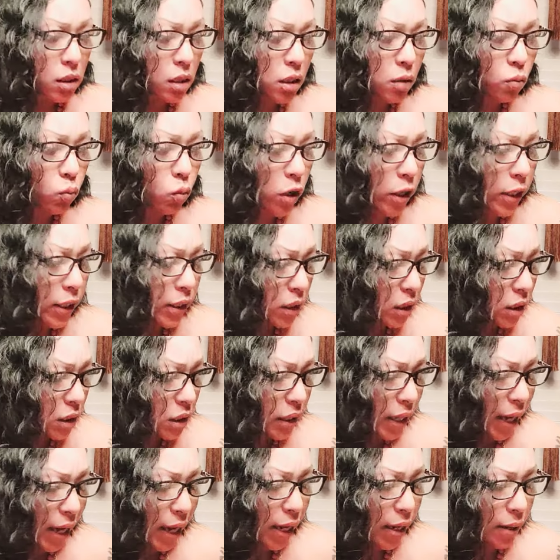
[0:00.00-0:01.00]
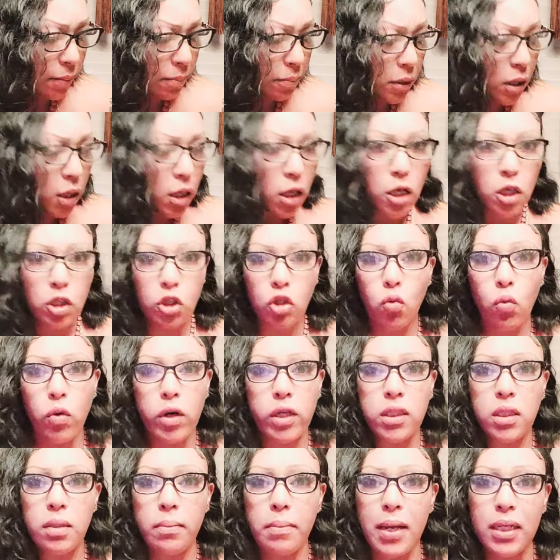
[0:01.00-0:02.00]
Where this escape to where
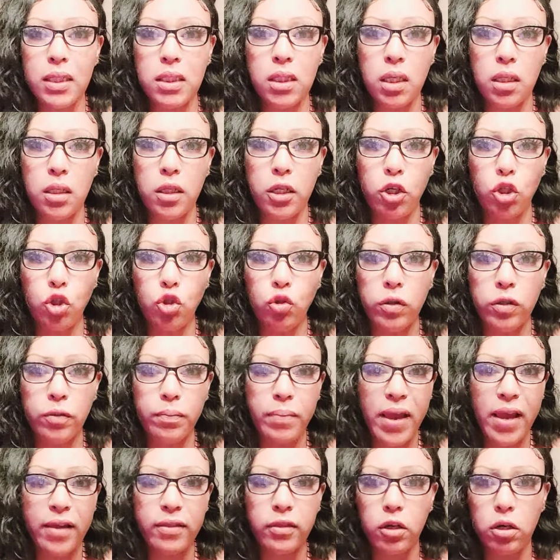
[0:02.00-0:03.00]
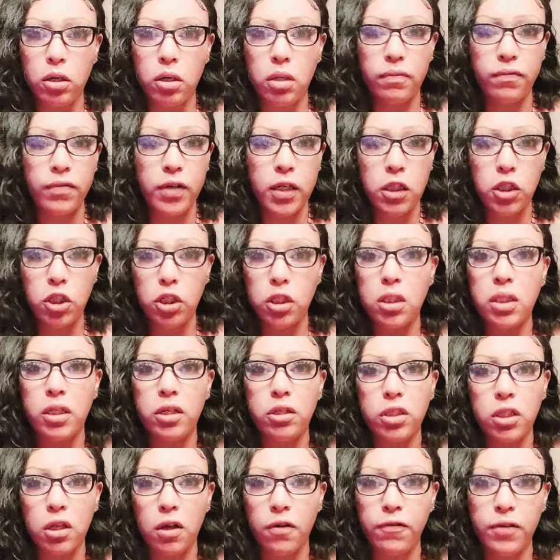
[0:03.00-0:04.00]
somebody's getting their strength back, their convictions, their
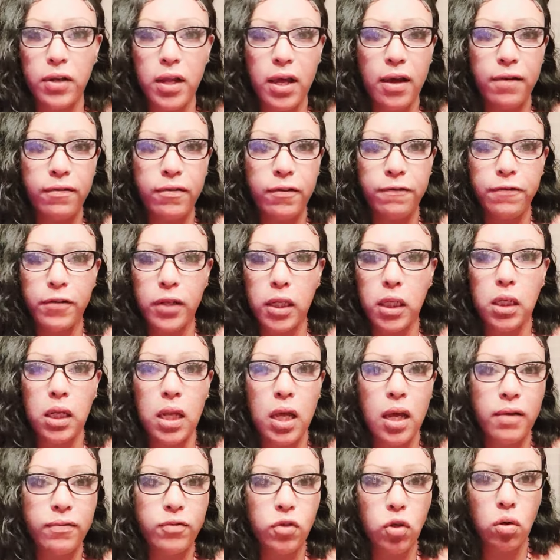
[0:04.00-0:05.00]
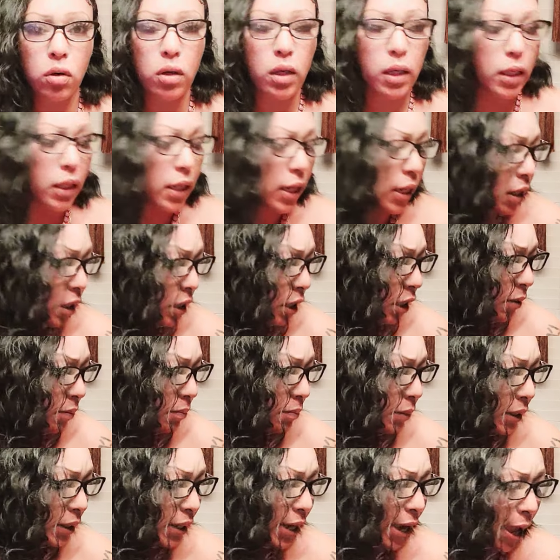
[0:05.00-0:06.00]
self-love and feeling loved on and, and can
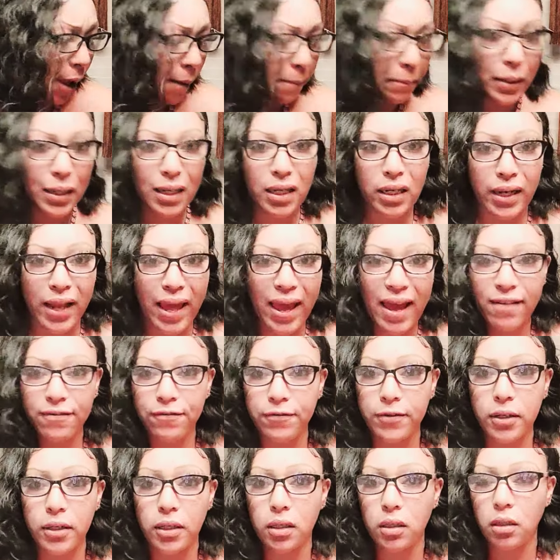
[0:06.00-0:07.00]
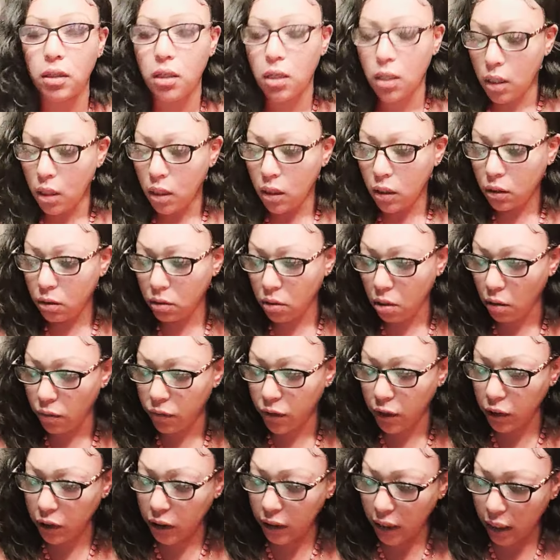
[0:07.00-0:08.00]
be happy and laughing and, you know,
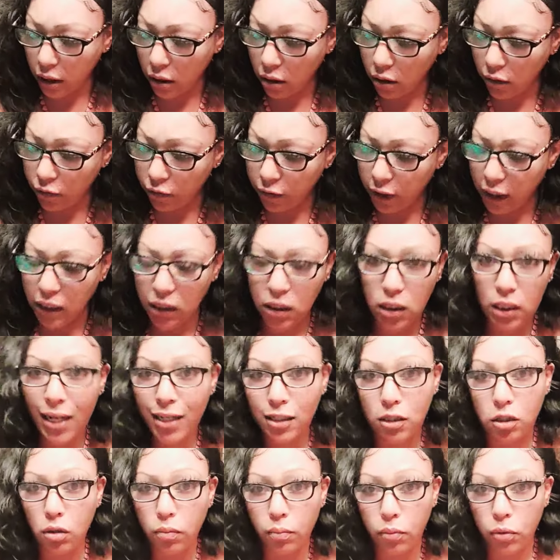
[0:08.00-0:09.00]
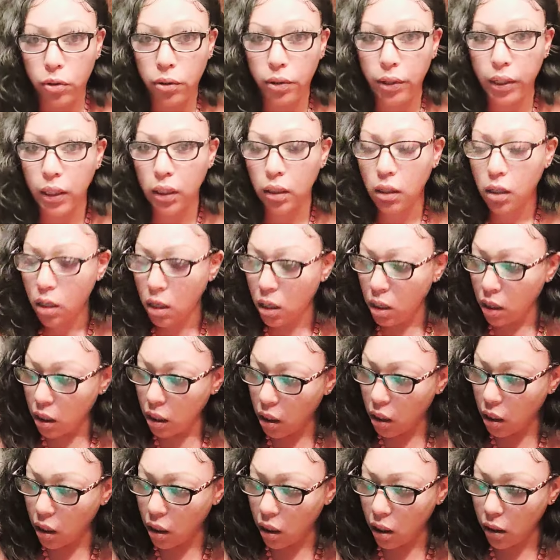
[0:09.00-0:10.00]
their self and it's not so boring.
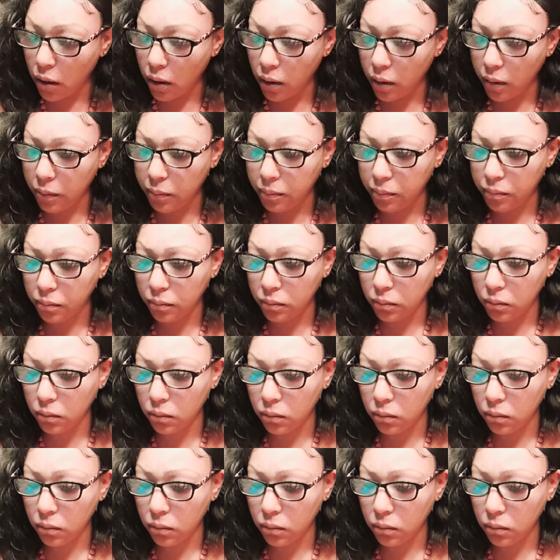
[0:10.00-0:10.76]
Um,